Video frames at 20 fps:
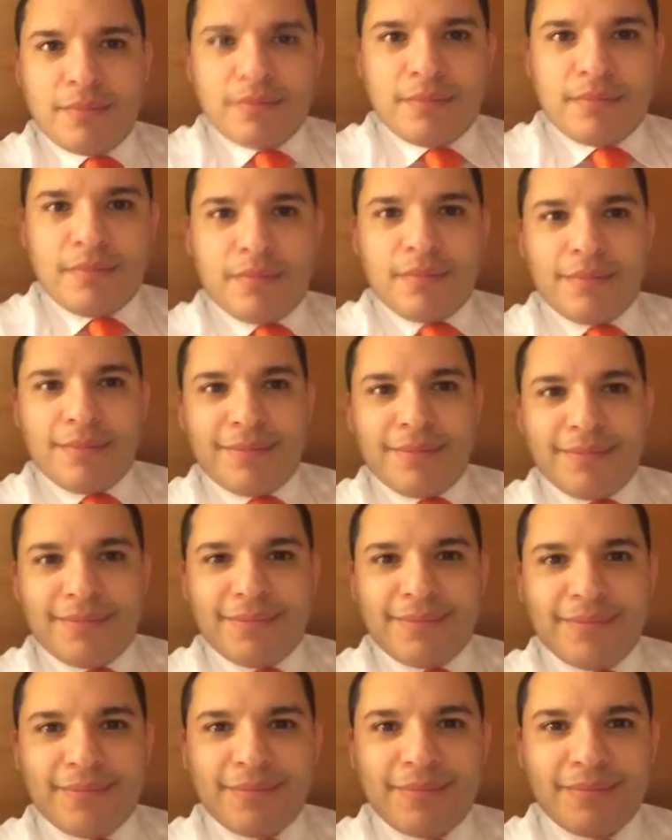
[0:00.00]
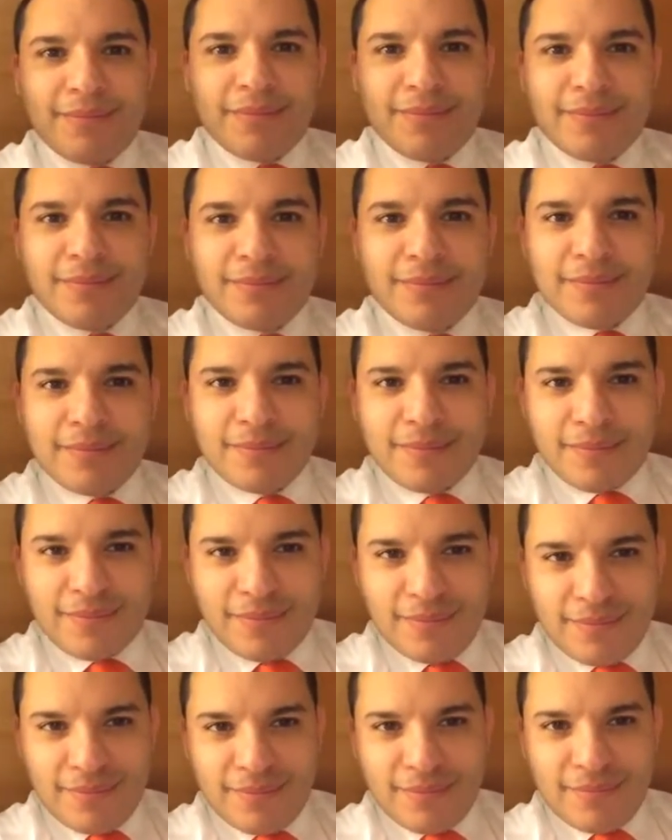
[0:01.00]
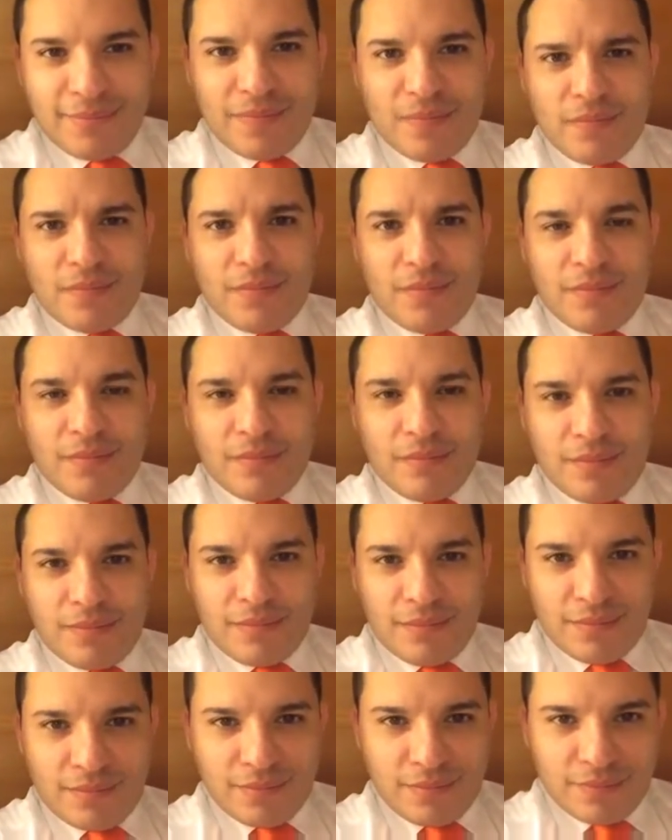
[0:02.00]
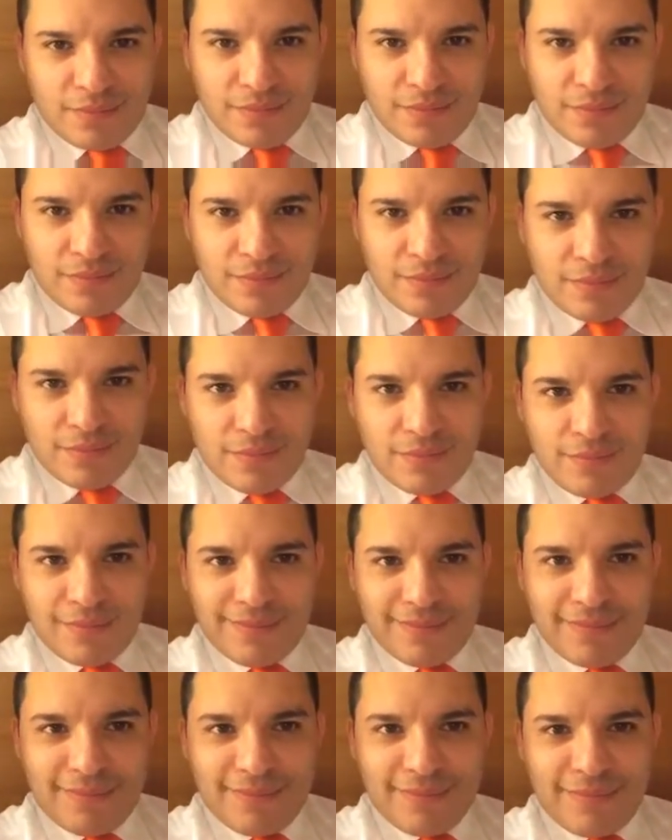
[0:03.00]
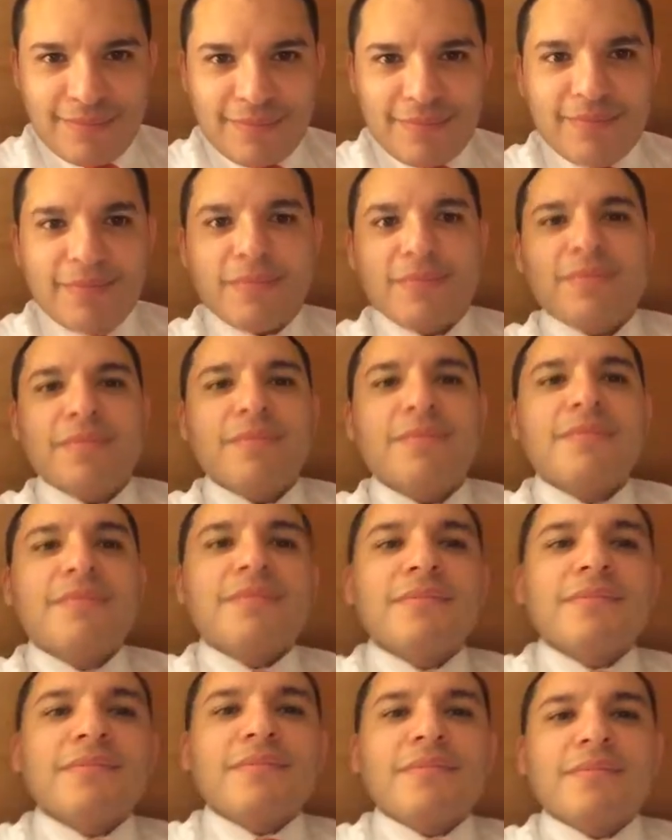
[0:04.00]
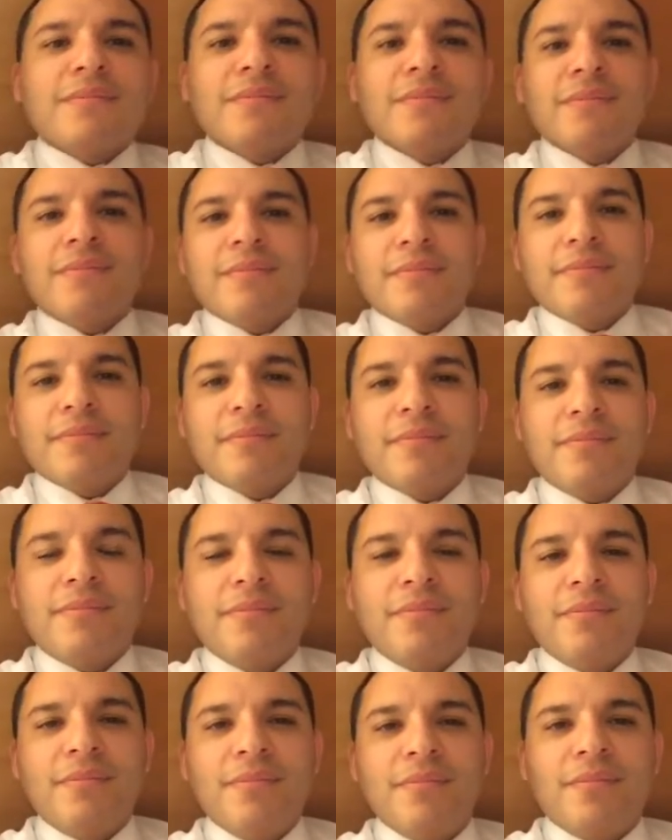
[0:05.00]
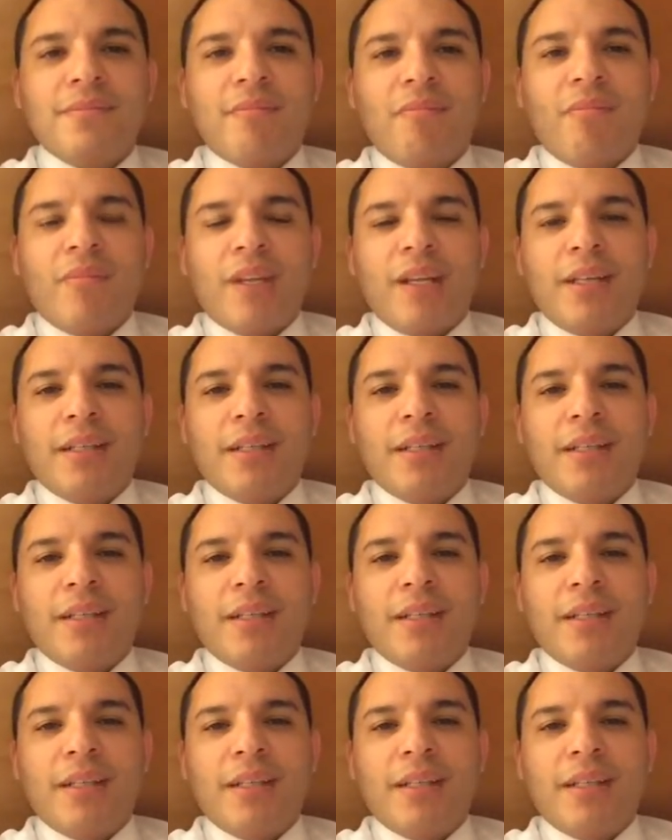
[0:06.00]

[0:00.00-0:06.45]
This person isn't speaking.